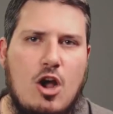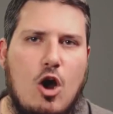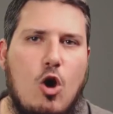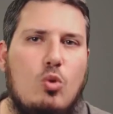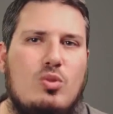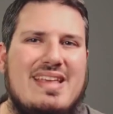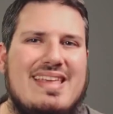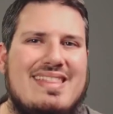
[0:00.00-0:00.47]

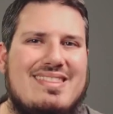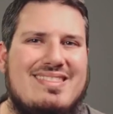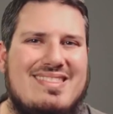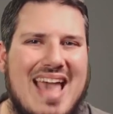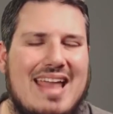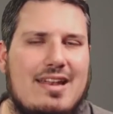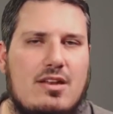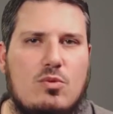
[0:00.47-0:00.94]
Only
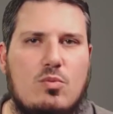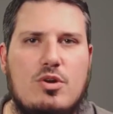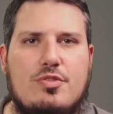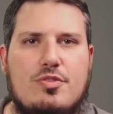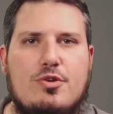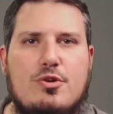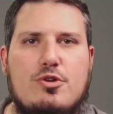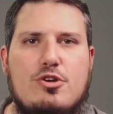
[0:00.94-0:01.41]
then
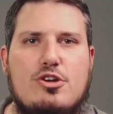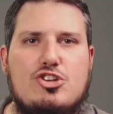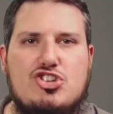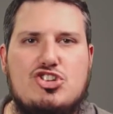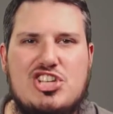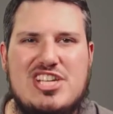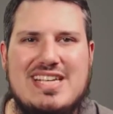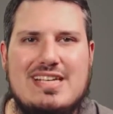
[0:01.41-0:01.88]
were their
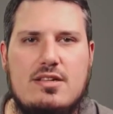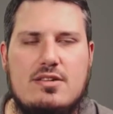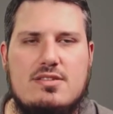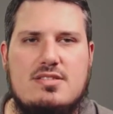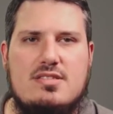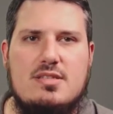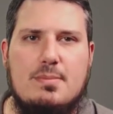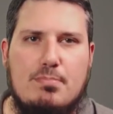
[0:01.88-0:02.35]

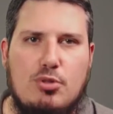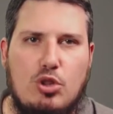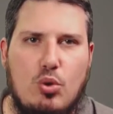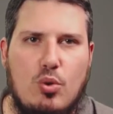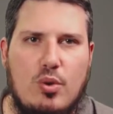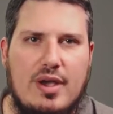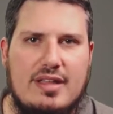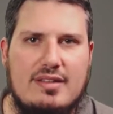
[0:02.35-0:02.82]
shields
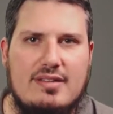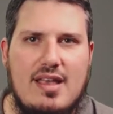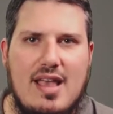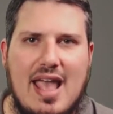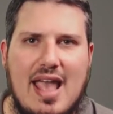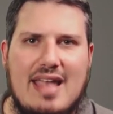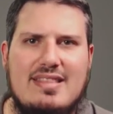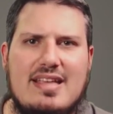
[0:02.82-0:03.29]
deployed
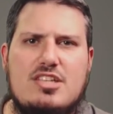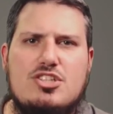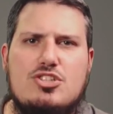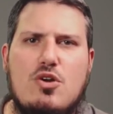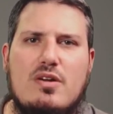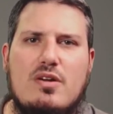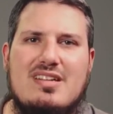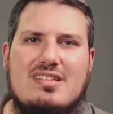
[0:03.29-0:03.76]
and they
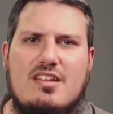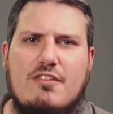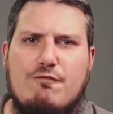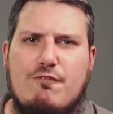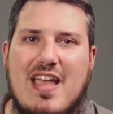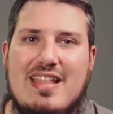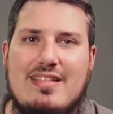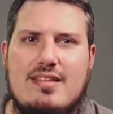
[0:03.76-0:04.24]
started
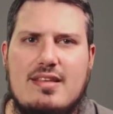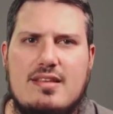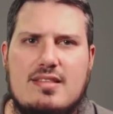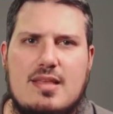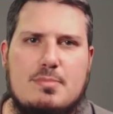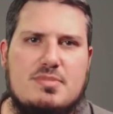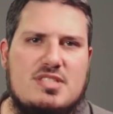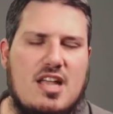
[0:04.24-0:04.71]
defending
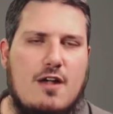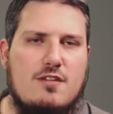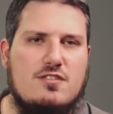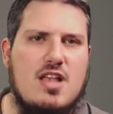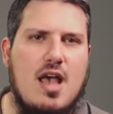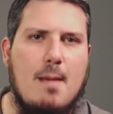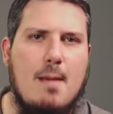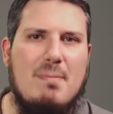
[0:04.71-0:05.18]

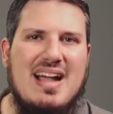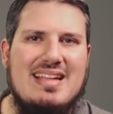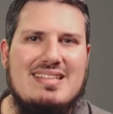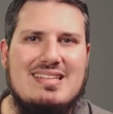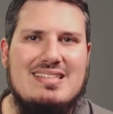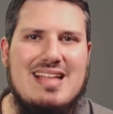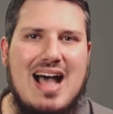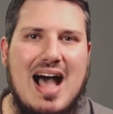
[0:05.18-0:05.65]
themselves by
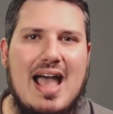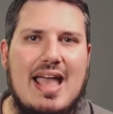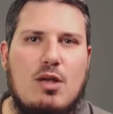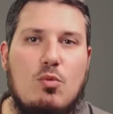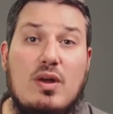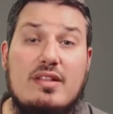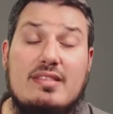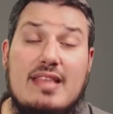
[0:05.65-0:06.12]

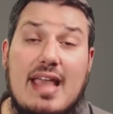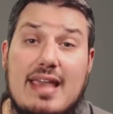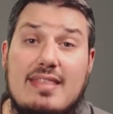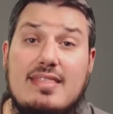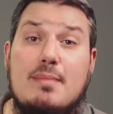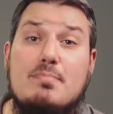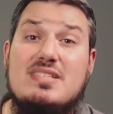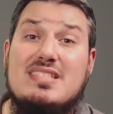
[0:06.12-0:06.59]
denying what they
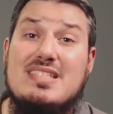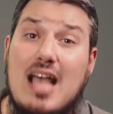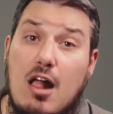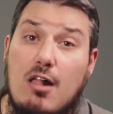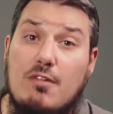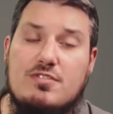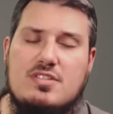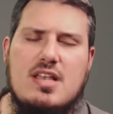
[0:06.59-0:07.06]

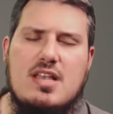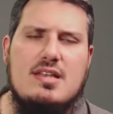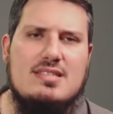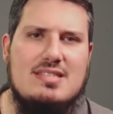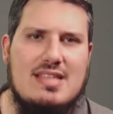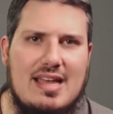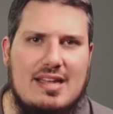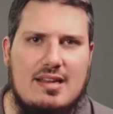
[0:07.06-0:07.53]
themselves
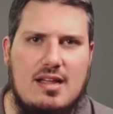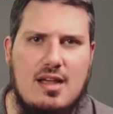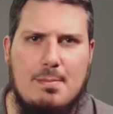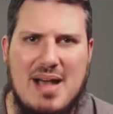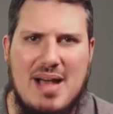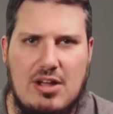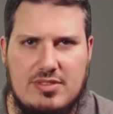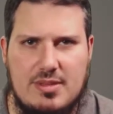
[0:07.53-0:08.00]
said
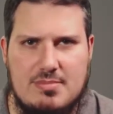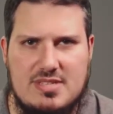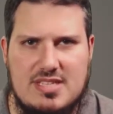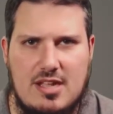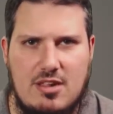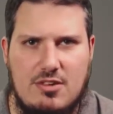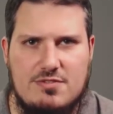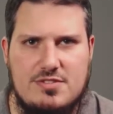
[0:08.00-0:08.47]
about
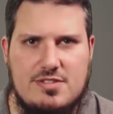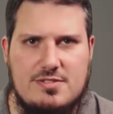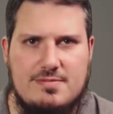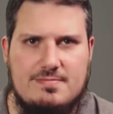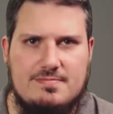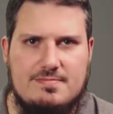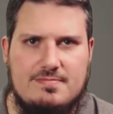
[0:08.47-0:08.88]
themselves.